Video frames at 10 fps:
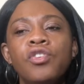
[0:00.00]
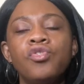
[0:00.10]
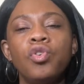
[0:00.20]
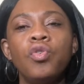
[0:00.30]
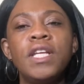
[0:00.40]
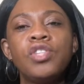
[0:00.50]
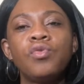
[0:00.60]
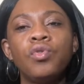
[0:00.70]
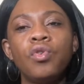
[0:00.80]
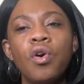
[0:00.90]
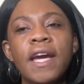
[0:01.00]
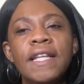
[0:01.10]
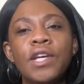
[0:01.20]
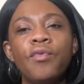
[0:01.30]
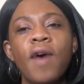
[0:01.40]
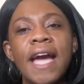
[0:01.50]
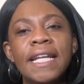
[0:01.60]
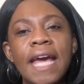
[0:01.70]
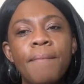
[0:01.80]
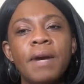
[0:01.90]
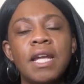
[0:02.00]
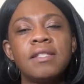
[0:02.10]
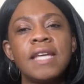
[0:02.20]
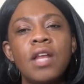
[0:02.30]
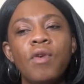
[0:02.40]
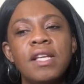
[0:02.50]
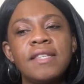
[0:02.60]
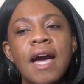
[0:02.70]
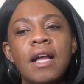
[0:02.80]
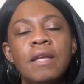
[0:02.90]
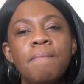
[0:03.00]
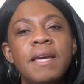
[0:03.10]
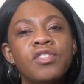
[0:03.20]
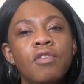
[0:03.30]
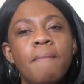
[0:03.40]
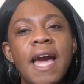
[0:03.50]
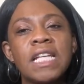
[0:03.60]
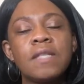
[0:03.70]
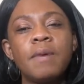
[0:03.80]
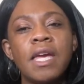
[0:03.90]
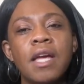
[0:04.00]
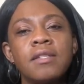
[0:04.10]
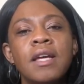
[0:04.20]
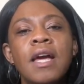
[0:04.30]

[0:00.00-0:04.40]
So you need to know, and then right there I'm gonna tell you exactly based on my experience